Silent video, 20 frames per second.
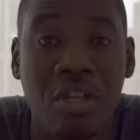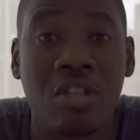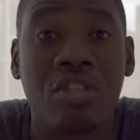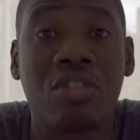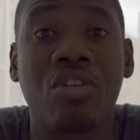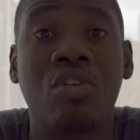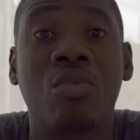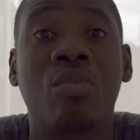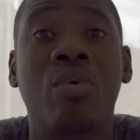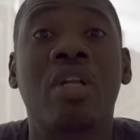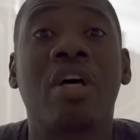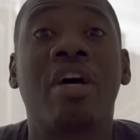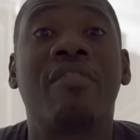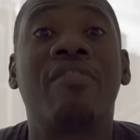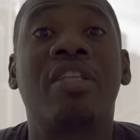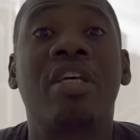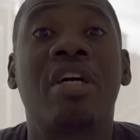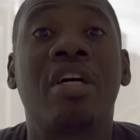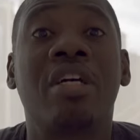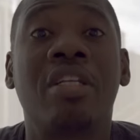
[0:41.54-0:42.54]
So what
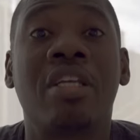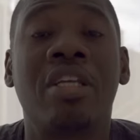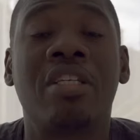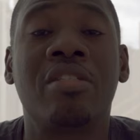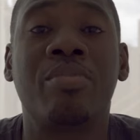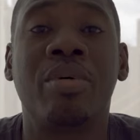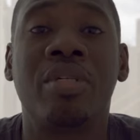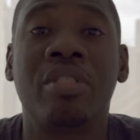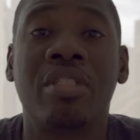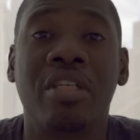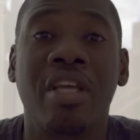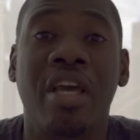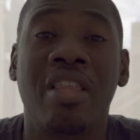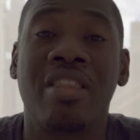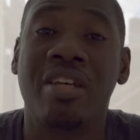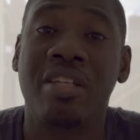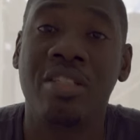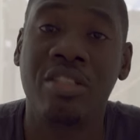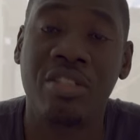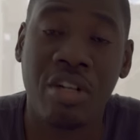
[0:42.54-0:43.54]
I've done is put
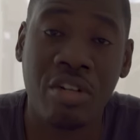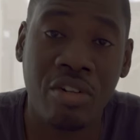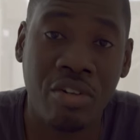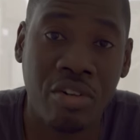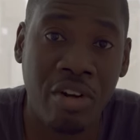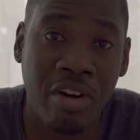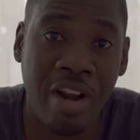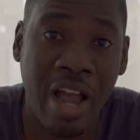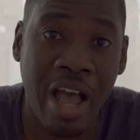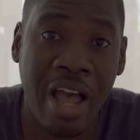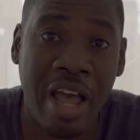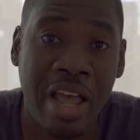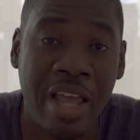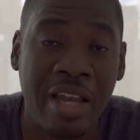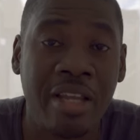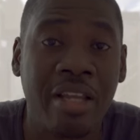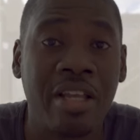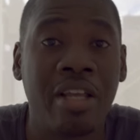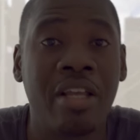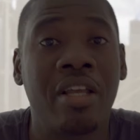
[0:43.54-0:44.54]
together a general
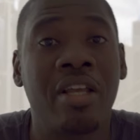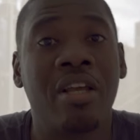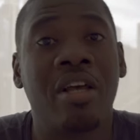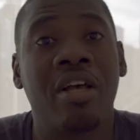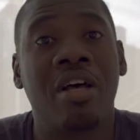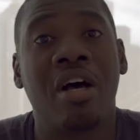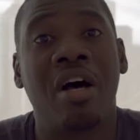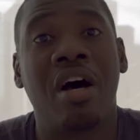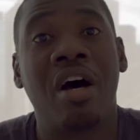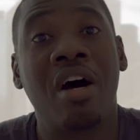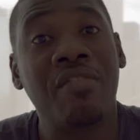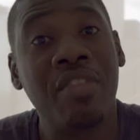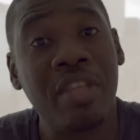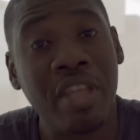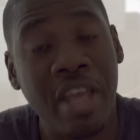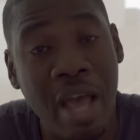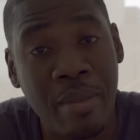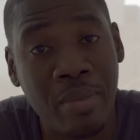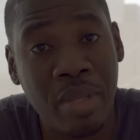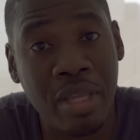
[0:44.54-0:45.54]
guide of
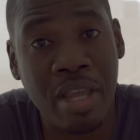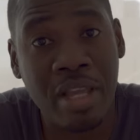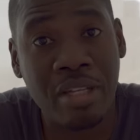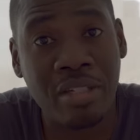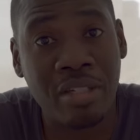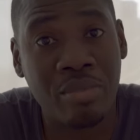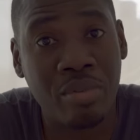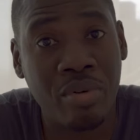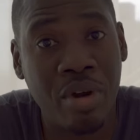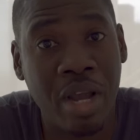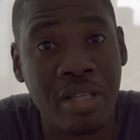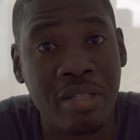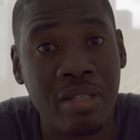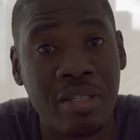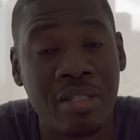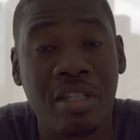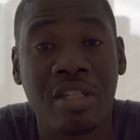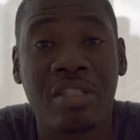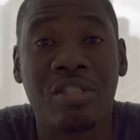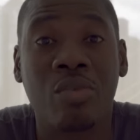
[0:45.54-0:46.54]
the application
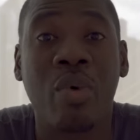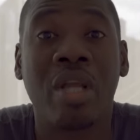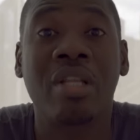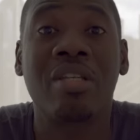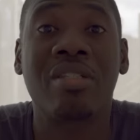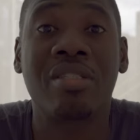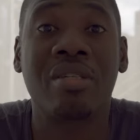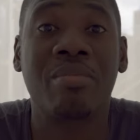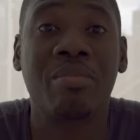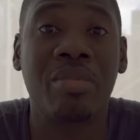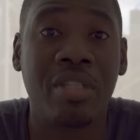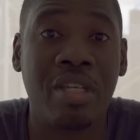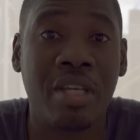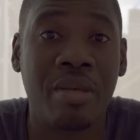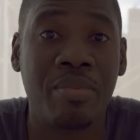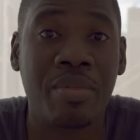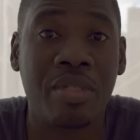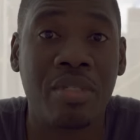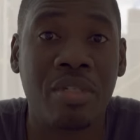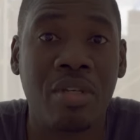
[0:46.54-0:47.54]
process as well as some
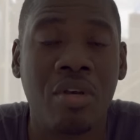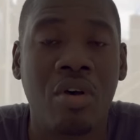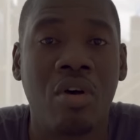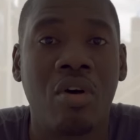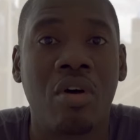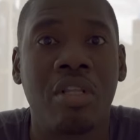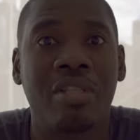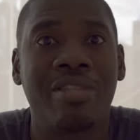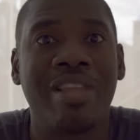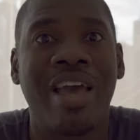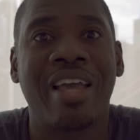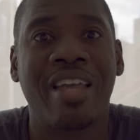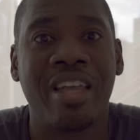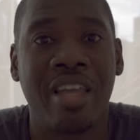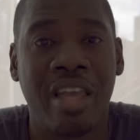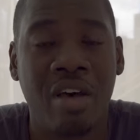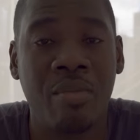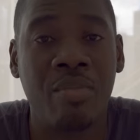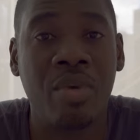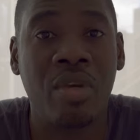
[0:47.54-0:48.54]
tips that
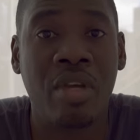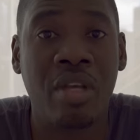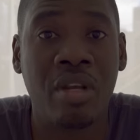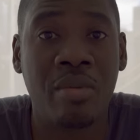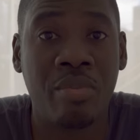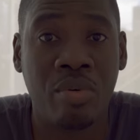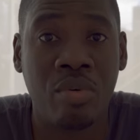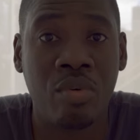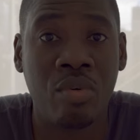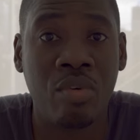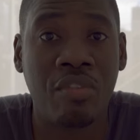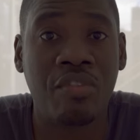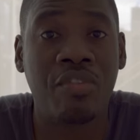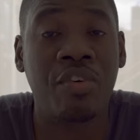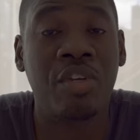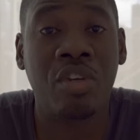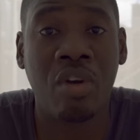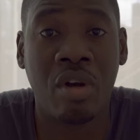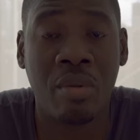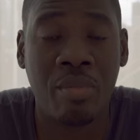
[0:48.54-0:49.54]
can help you get approved
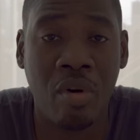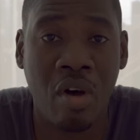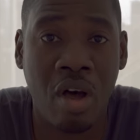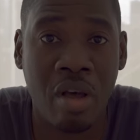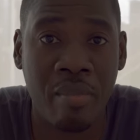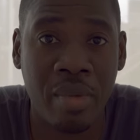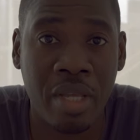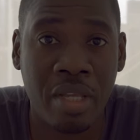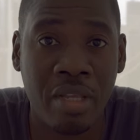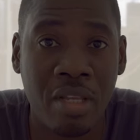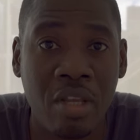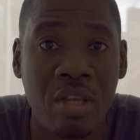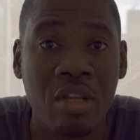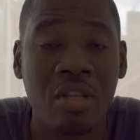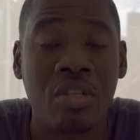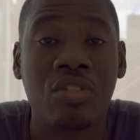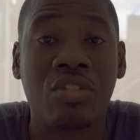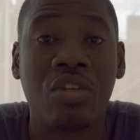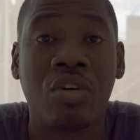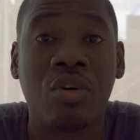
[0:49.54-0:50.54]
for your apartment.
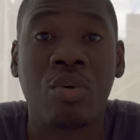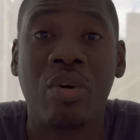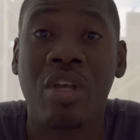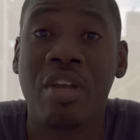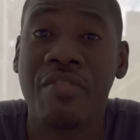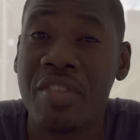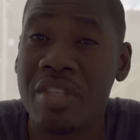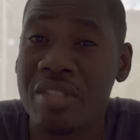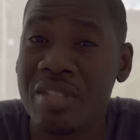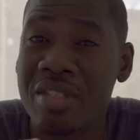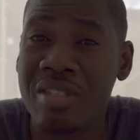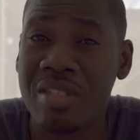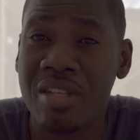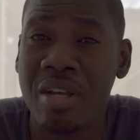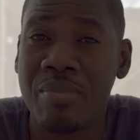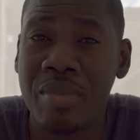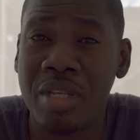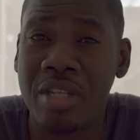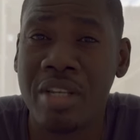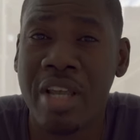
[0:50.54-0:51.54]
So if this is
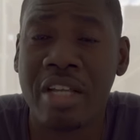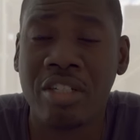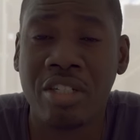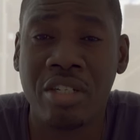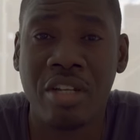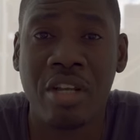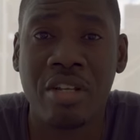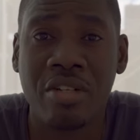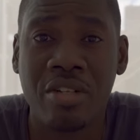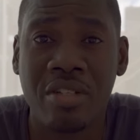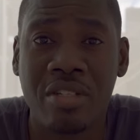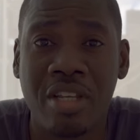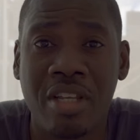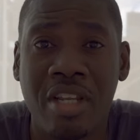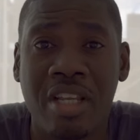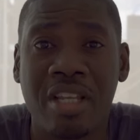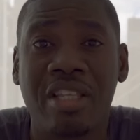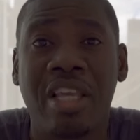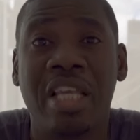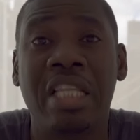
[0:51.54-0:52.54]
something that you're
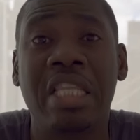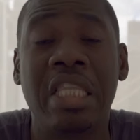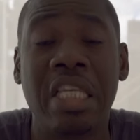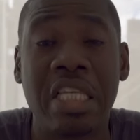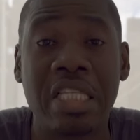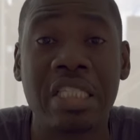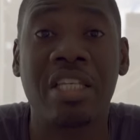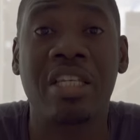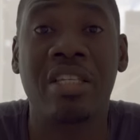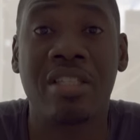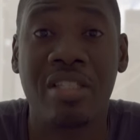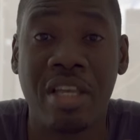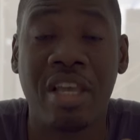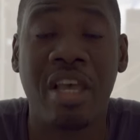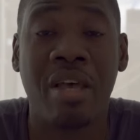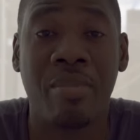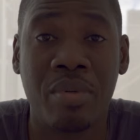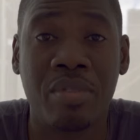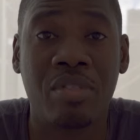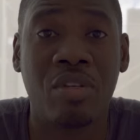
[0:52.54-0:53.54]
interested in, then this is
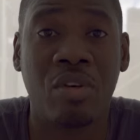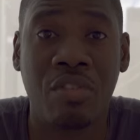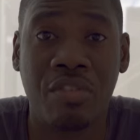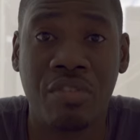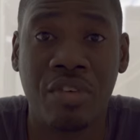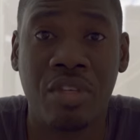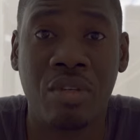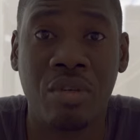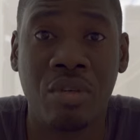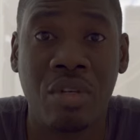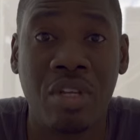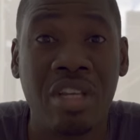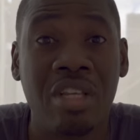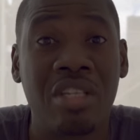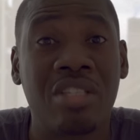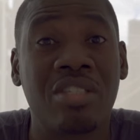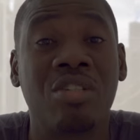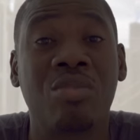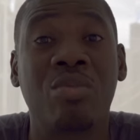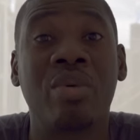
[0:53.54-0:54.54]
the episode for you.
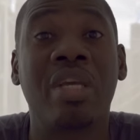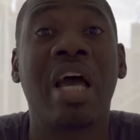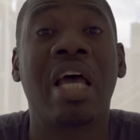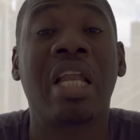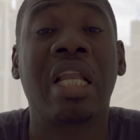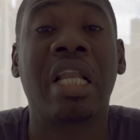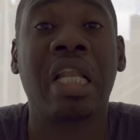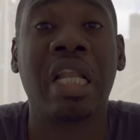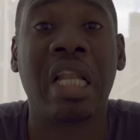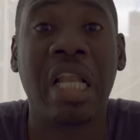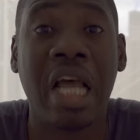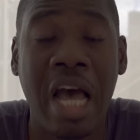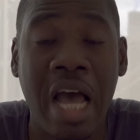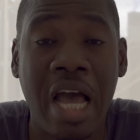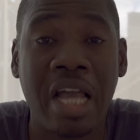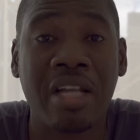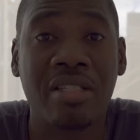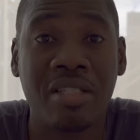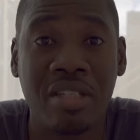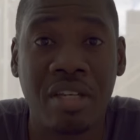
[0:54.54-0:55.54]
So we got a
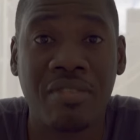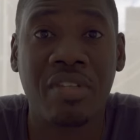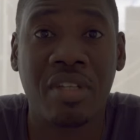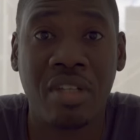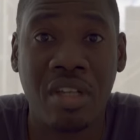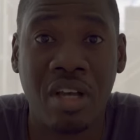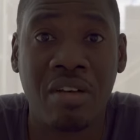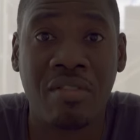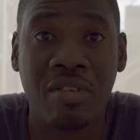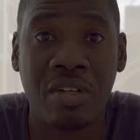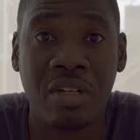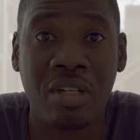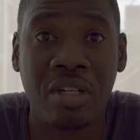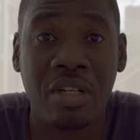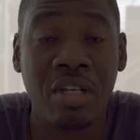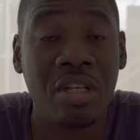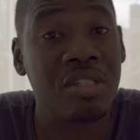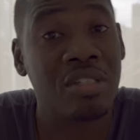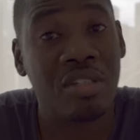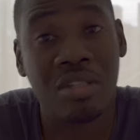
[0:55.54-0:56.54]
lot of stuff to cover,
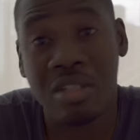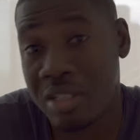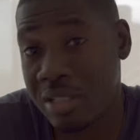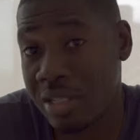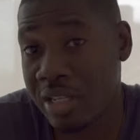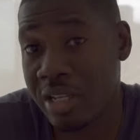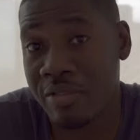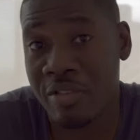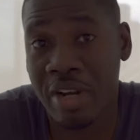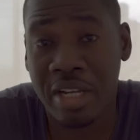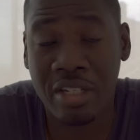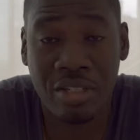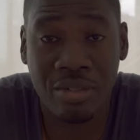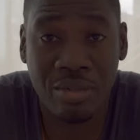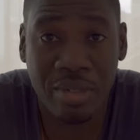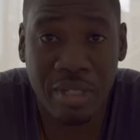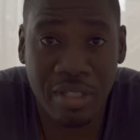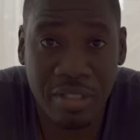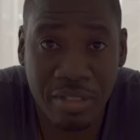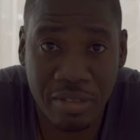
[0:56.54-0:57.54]
so let's get right
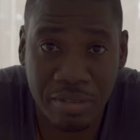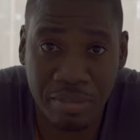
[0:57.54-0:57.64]
to it.